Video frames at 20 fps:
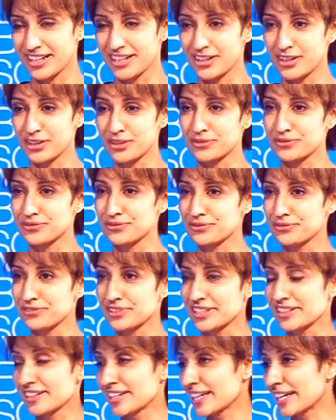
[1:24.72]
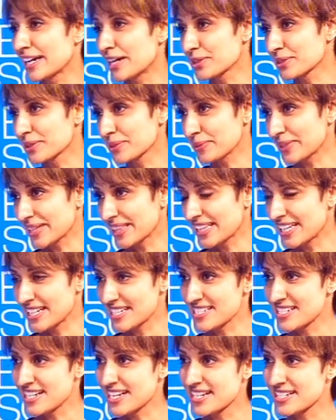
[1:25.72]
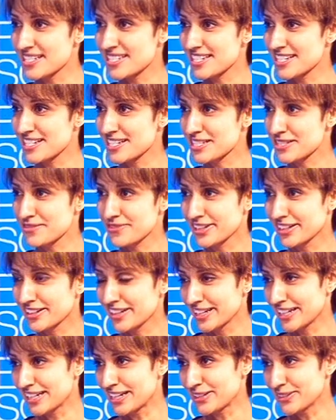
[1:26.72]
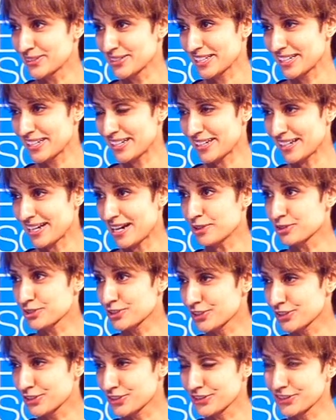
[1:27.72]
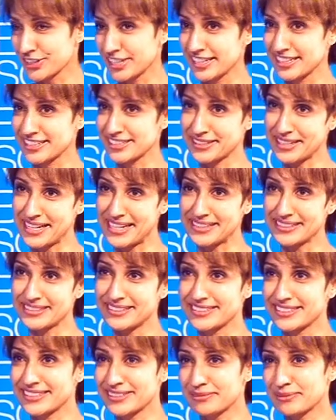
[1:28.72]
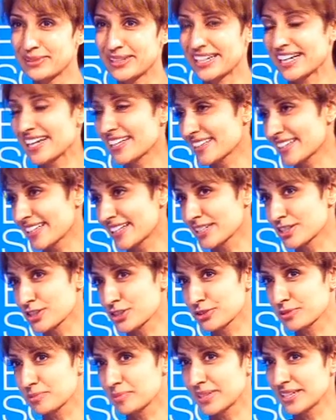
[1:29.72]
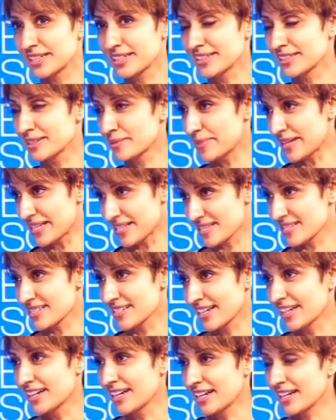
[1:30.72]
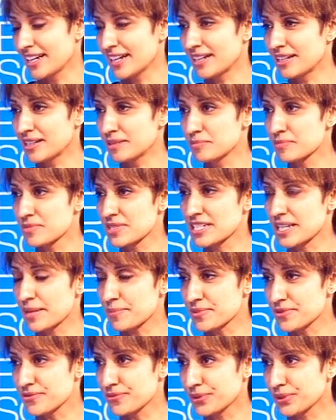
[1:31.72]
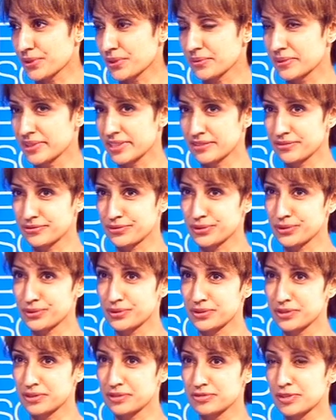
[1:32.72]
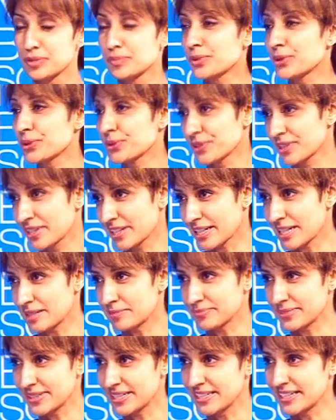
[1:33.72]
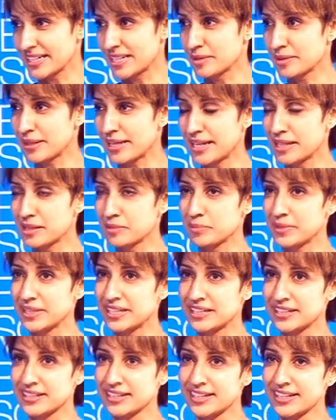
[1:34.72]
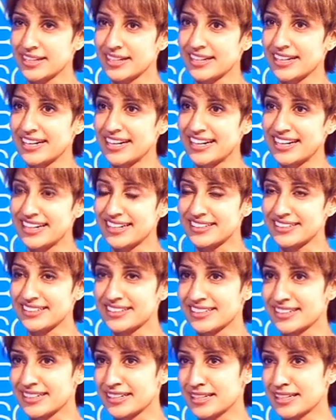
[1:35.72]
of figuring out what that change is, figuring out how to do it, and what I think should be the best steps forward for both the company and me. And